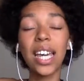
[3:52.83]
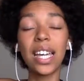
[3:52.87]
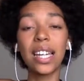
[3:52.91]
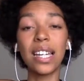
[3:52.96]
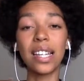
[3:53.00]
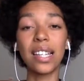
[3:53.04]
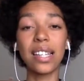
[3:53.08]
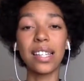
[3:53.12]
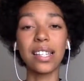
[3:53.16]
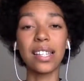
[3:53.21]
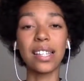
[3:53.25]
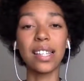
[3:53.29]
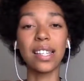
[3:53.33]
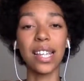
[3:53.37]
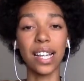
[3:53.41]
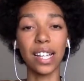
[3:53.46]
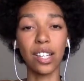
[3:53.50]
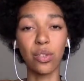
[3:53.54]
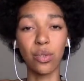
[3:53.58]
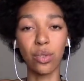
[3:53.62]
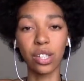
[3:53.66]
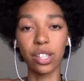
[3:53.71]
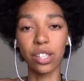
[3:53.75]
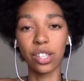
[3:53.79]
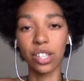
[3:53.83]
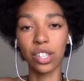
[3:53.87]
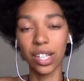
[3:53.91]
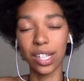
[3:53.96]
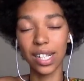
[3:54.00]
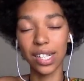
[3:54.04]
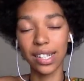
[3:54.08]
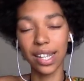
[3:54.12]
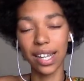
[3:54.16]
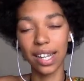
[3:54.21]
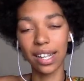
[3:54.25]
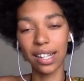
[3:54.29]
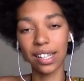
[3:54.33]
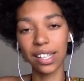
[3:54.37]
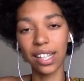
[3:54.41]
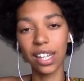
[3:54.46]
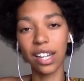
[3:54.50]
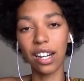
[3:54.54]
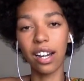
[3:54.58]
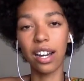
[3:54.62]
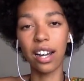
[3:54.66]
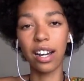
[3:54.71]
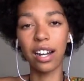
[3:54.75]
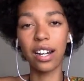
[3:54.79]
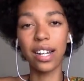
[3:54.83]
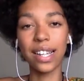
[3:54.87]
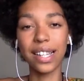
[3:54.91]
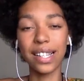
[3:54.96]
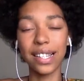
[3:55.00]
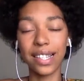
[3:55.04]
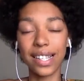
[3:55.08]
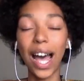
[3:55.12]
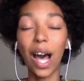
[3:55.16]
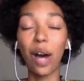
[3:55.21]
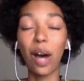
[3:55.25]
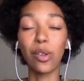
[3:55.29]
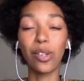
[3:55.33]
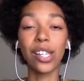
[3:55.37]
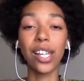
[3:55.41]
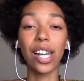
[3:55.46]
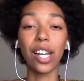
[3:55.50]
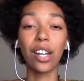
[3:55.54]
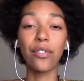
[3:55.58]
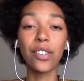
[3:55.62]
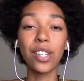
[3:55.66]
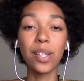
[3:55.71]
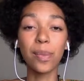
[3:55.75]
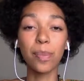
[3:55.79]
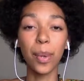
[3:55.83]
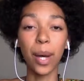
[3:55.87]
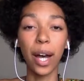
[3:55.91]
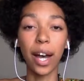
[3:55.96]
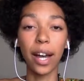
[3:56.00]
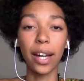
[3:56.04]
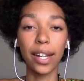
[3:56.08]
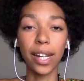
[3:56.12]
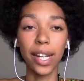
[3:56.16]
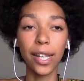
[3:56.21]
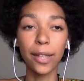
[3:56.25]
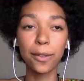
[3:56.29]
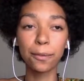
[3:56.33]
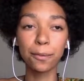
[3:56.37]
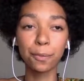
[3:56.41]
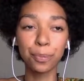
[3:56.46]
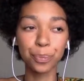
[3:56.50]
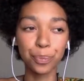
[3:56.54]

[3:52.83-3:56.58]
His sexual genitalia are is outside of his body.